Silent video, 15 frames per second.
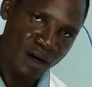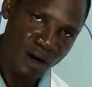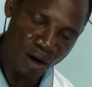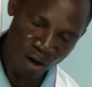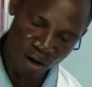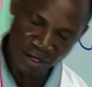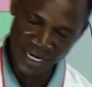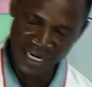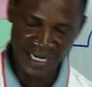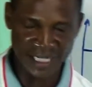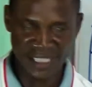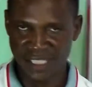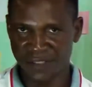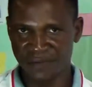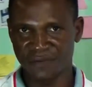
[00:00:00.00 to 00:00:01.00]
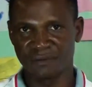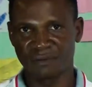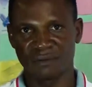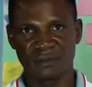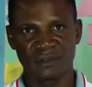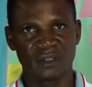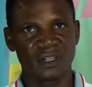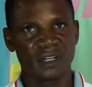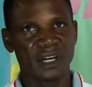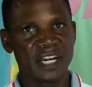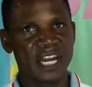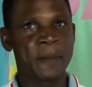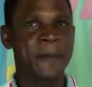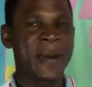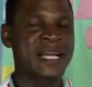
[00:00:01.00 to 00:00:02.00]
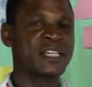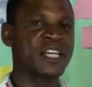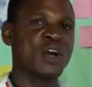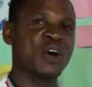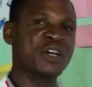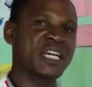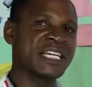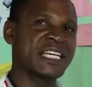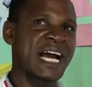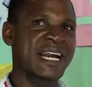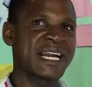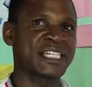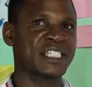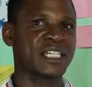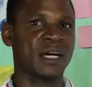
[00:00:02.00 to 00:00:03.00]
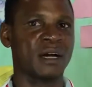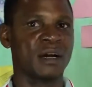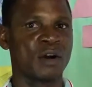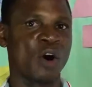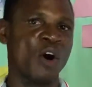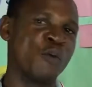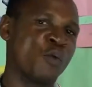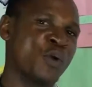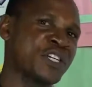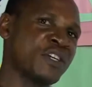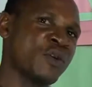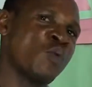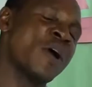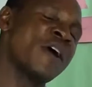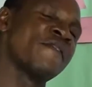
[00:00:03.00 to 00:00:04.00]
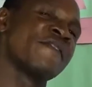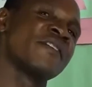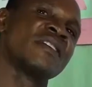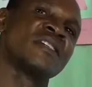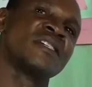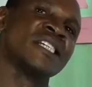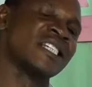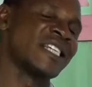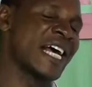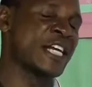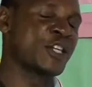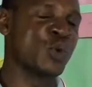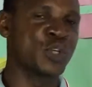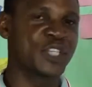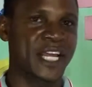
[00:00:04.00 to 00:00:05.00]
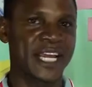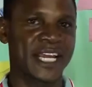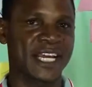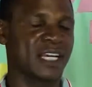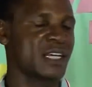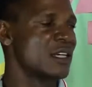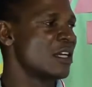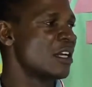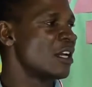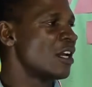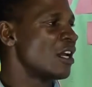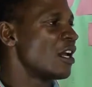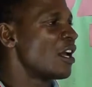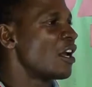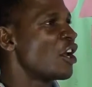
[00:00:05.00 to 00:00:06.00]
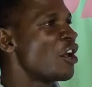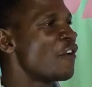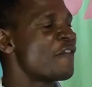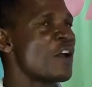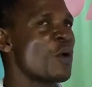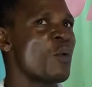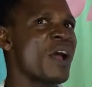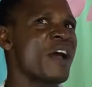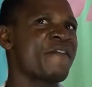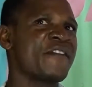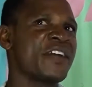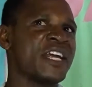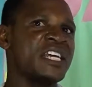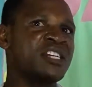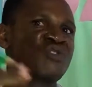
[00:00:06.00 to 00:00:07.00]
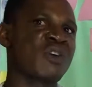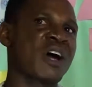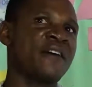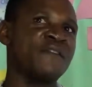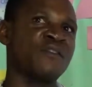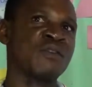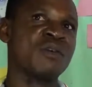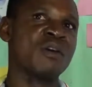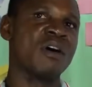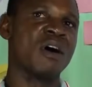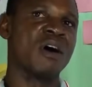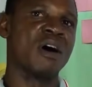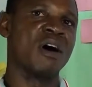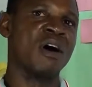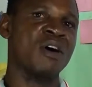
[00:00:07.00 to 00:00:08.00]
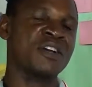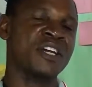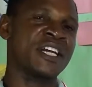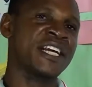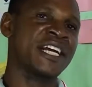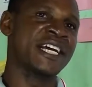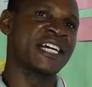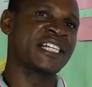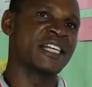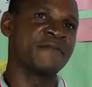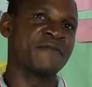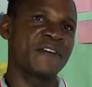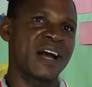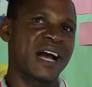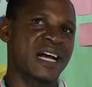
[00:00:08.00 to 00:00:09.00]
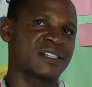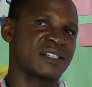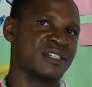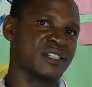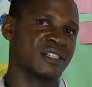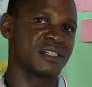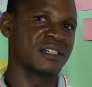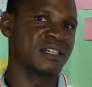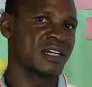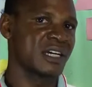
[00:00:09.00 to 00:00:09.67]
or negative depending on the direction of which the wave decides to take. If a wave is travel on the negative axis,